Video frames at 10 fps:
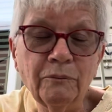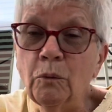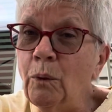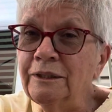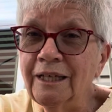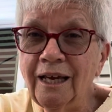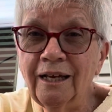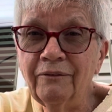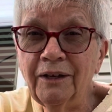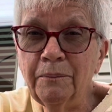Once
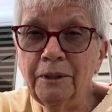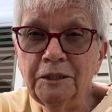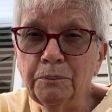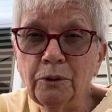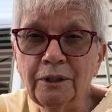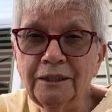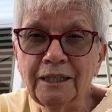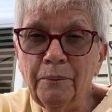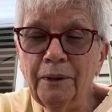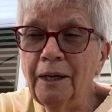again, if anybody's birthday's
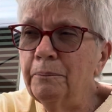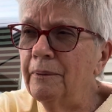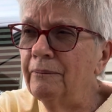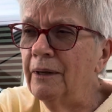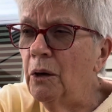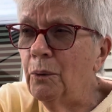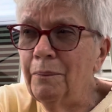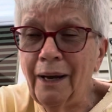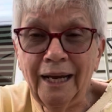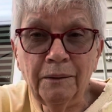coming up,
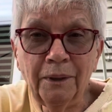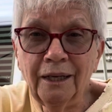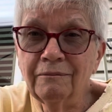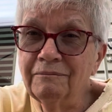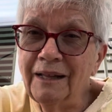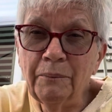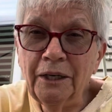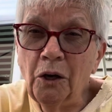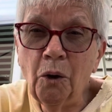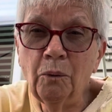remind me, let me
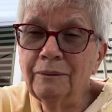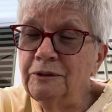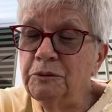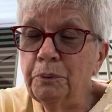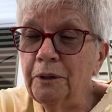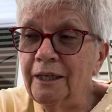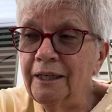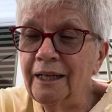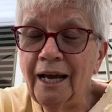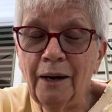know. Just put it
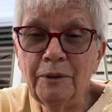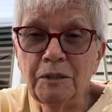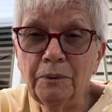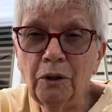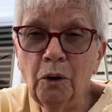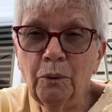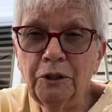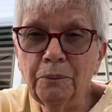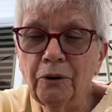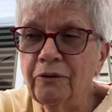in the comments below when
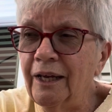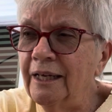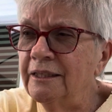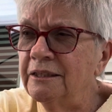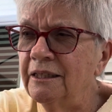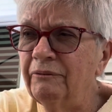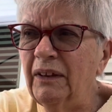your birthday is.